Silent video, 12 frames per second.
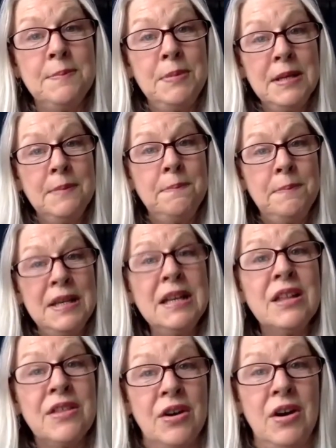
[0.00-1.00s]

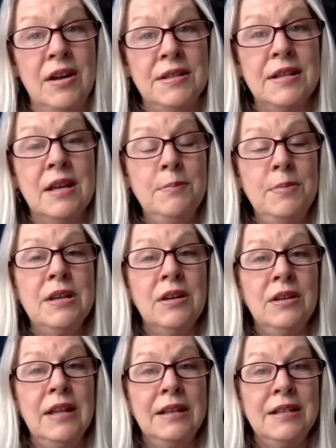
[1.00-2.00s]
big thoughts can be
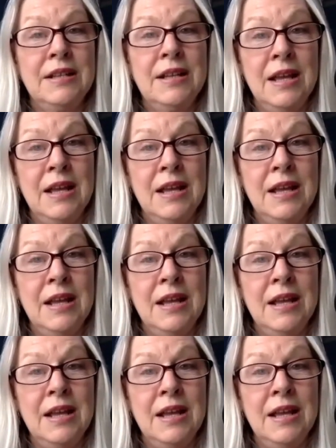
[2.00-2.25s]
collected